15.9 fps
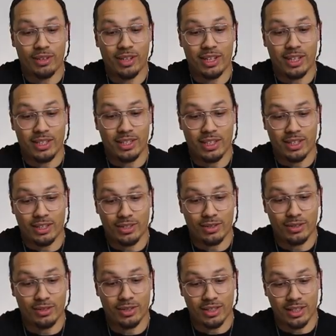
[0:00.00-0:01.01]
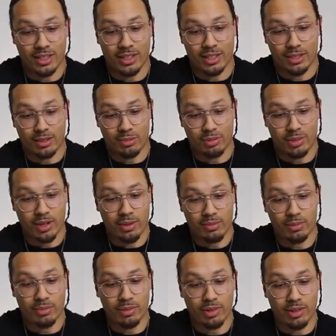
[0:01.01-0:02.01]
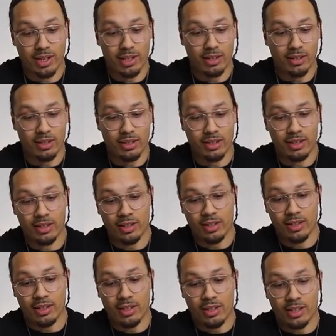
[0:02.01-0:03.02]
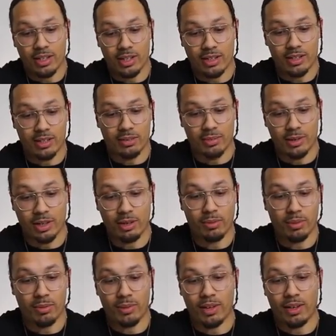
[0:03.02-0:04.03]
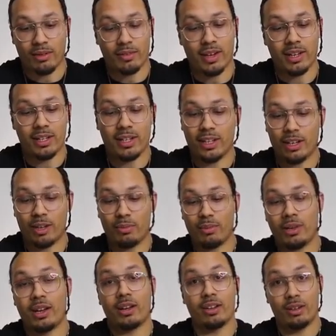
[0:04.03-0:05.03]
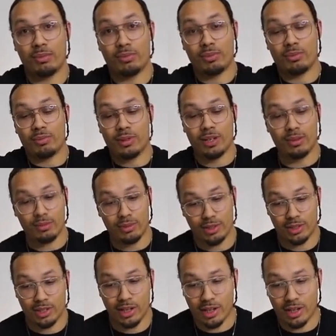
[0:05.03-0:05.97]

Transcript: you don't know how to tie your shoes, I think it's a problem. We're gonna have to get you some help. I mean, if I need to help you, I'll help you, but I'm just